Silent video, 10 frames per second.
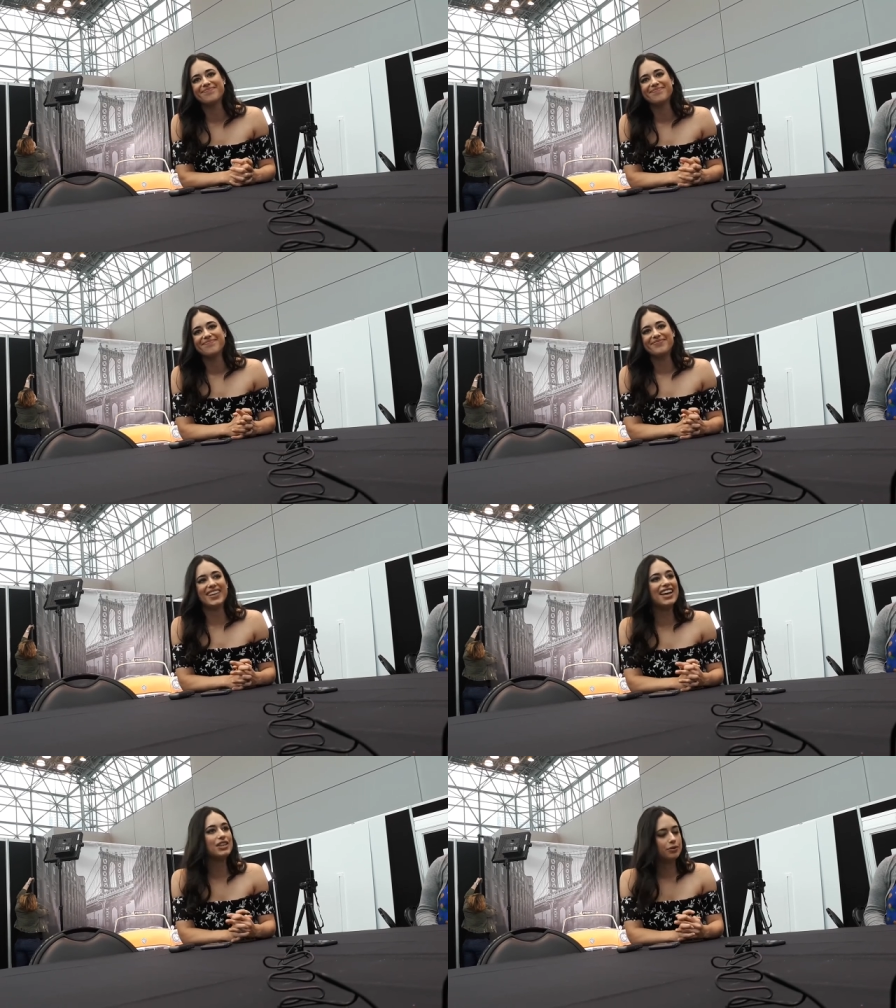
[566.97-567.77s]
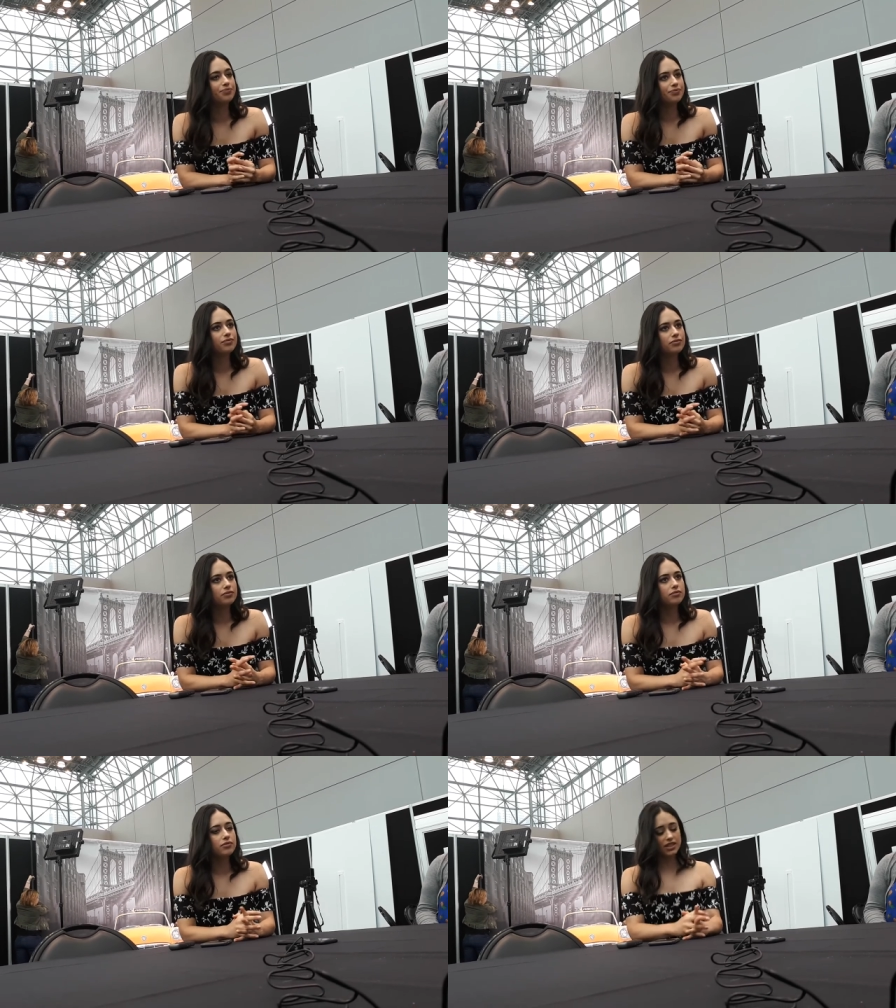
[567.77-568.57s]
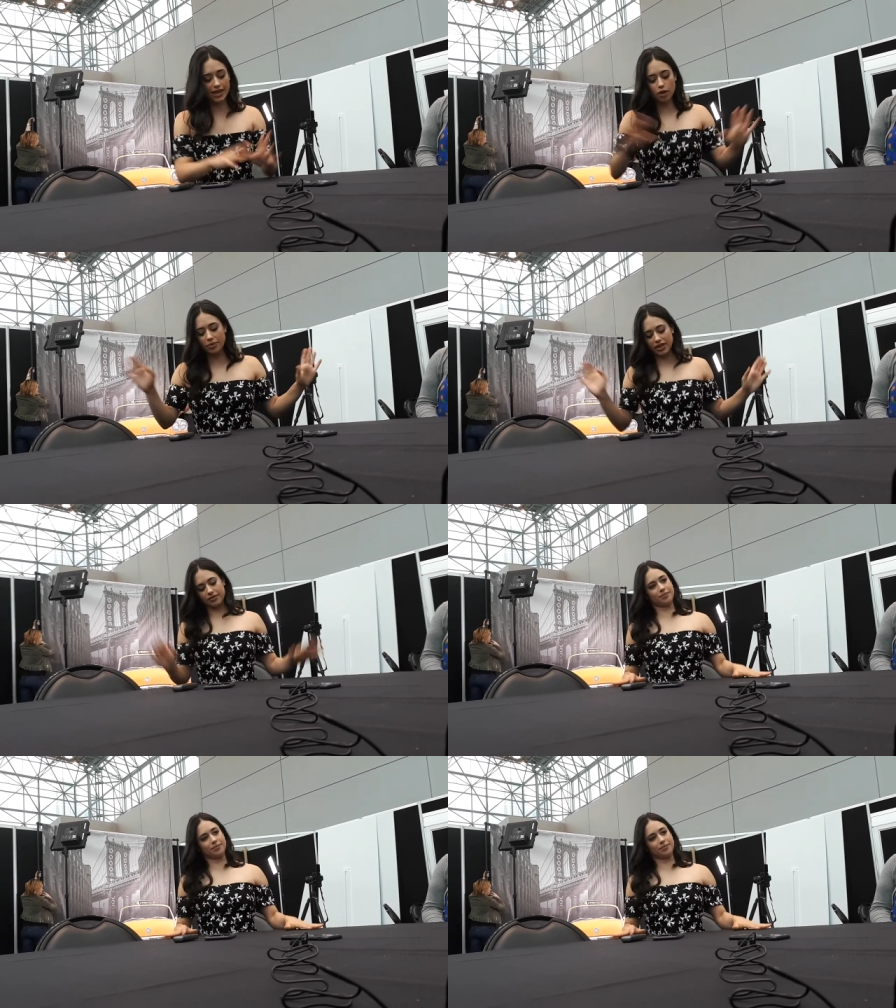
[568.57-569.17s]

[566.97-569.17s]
On a totally lighter note, tell me,